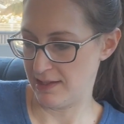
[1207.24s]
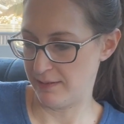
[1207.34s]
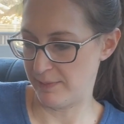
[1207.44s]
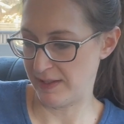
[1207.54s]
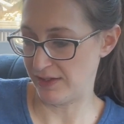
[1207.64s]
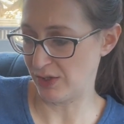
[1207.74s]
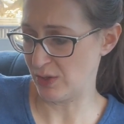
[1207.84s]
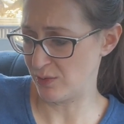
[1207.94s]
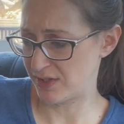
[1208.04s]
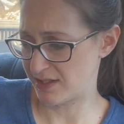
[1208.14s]
But the
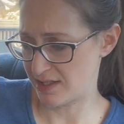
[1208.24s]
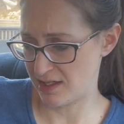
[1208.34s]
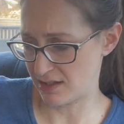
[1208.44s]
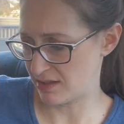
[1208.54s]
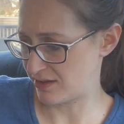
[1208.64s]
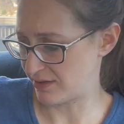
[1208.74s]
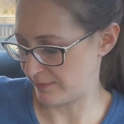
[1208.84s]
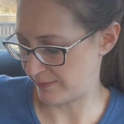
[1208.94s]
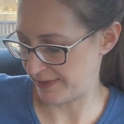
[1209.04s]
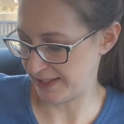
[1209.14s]
goats, they are
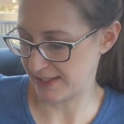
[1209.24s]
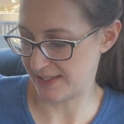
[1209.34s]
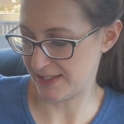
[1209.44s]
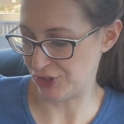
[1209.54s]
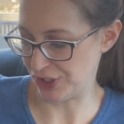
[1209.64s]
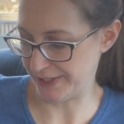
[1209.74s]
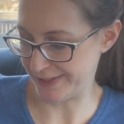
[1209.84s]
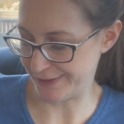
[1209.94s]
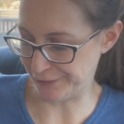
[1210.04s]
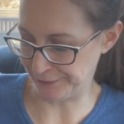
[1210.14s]
some thick stitching,
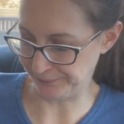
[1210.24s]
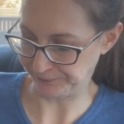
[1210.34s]
so